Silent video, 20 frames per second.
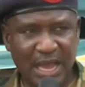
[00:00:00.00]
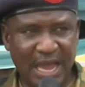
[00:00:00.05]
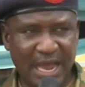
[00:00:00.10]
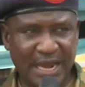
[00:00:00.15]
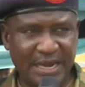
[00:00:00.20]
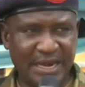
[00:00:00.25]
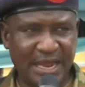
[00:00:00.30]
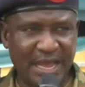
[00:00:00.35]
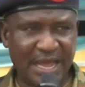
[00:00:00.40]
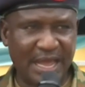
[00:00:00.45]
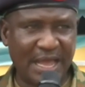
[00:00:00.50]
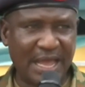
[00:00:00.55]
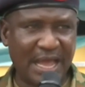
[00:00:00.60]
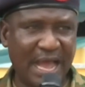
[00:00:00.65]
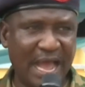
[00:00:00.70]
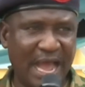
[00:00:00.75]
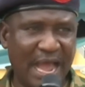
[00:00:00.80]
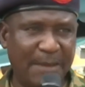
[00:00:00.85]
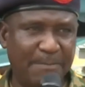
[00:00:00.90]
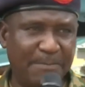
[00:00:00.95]
And uh,
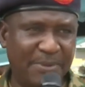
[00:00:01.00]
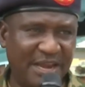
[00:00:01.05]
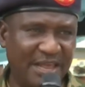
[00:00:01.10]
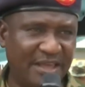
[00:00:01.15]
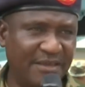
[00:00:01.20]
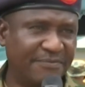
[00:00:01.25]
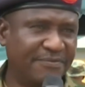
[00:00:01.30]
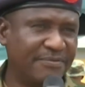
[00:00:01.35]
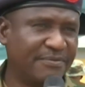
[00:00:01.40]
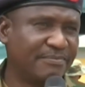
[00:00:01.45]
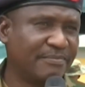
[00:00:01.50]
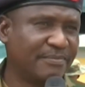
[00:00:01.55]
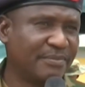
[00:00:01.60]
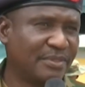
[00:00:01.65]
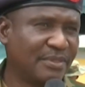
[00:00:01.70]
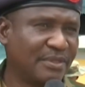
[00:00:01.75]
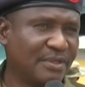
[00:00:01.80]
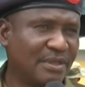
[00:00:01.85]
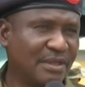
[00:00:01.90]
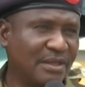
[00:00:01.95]
I believe
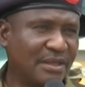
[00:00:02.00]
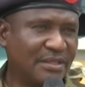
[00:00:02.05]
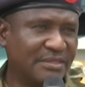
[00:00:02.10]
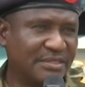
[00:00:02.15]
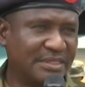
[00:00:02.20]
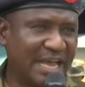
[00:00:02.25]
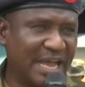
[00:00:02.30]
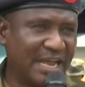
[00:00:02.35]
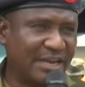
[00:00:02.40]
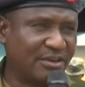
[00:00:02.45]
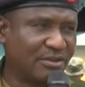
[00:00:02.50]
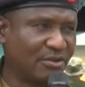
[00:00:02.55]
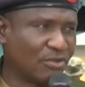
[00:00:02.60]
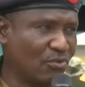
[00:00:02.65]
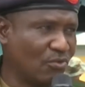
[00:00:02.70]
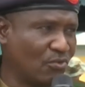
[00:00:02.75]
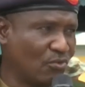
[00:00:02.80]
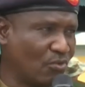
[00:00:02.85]
that